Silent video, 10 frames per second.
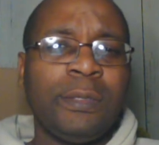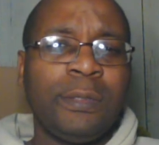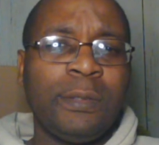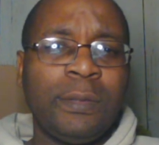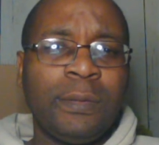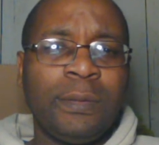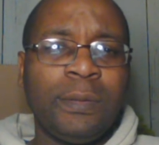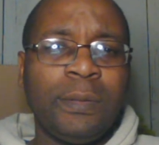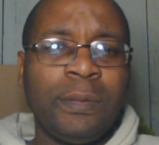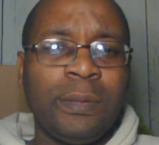
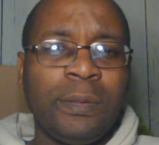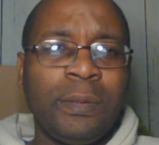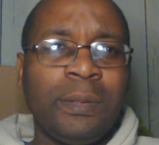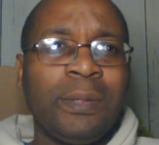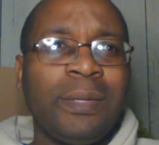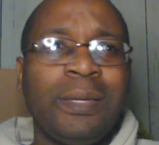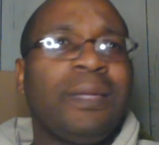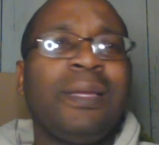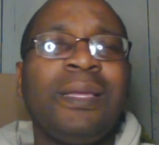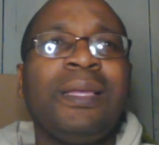
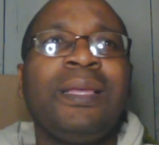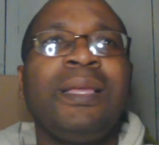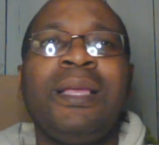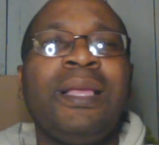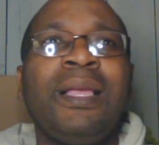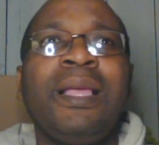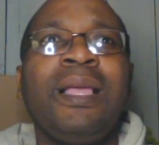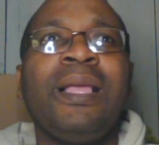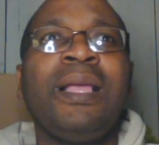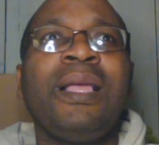No one is speaking in this clip.